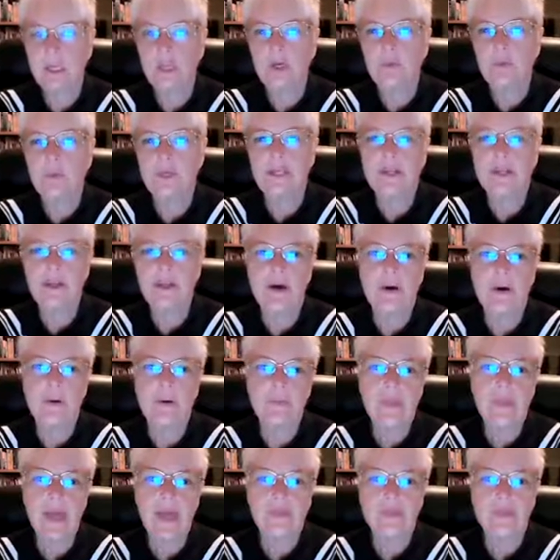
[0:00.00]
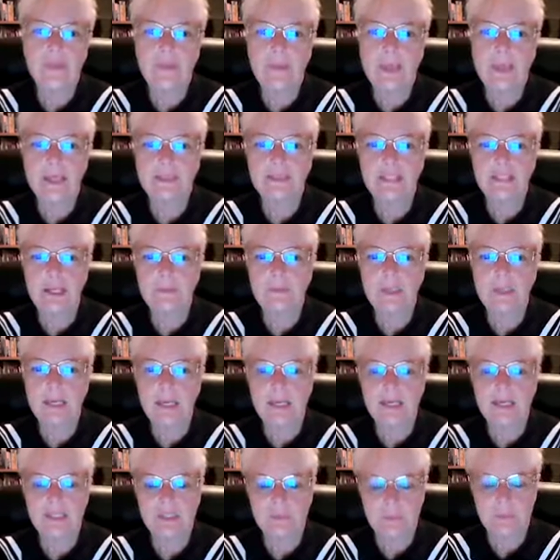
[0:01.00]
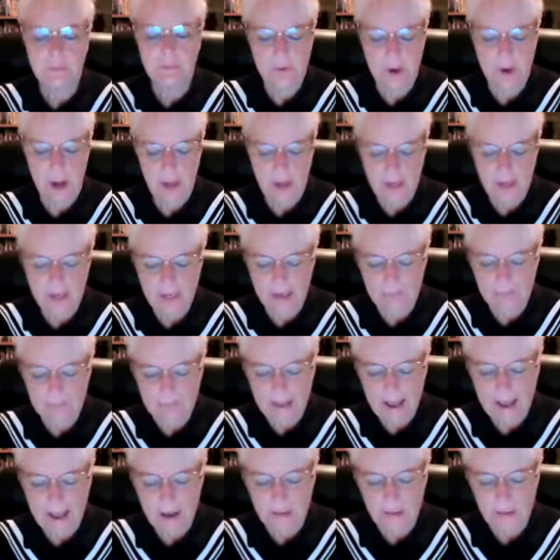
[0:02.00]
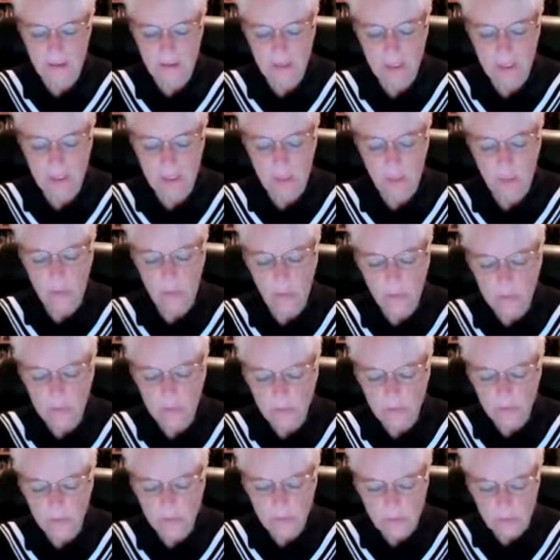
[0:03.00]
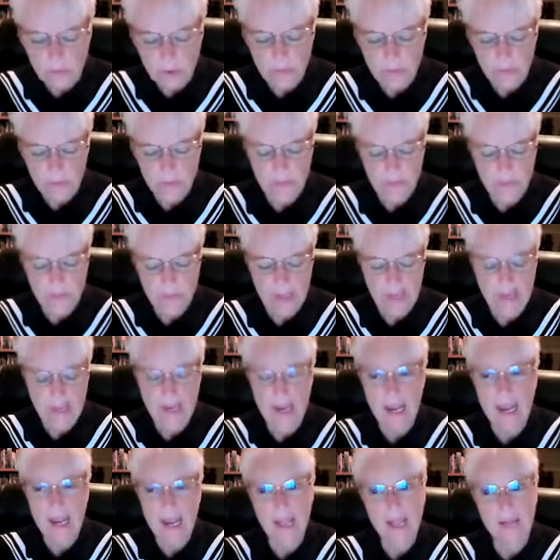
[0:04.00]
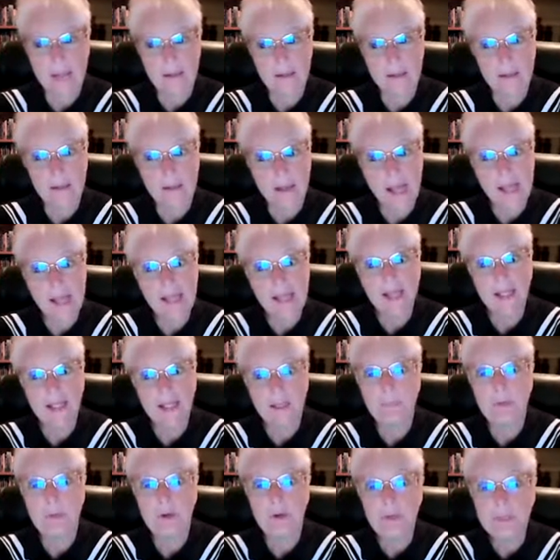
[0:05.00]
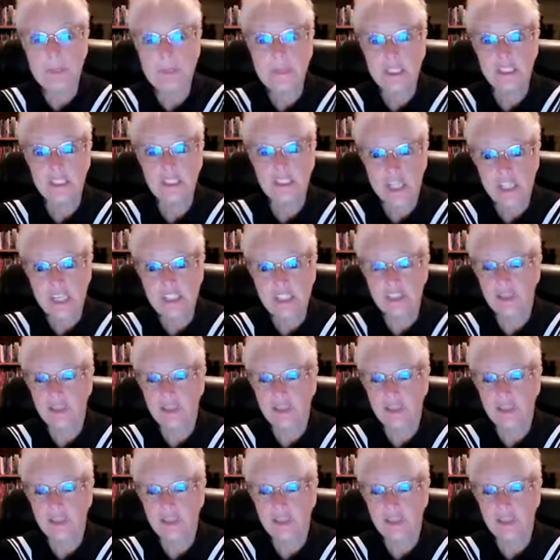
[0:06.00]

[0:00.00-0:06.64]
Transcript: we know that the pandemic has brought about real growth and likely permanent change